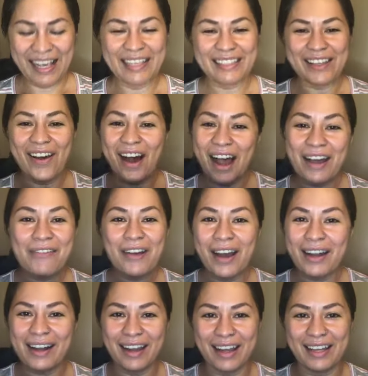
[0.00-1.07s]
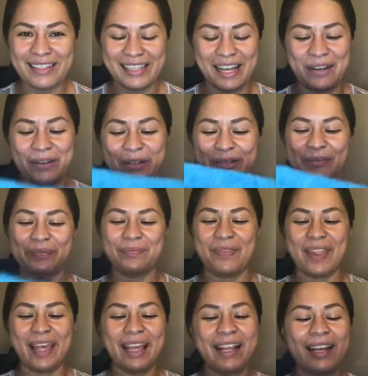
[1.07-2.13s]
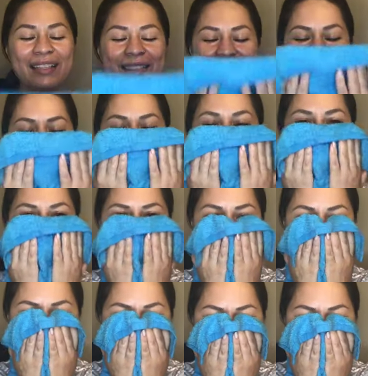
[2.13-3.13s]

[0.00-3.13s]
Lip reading: So I've got a hot towel, and I just like to,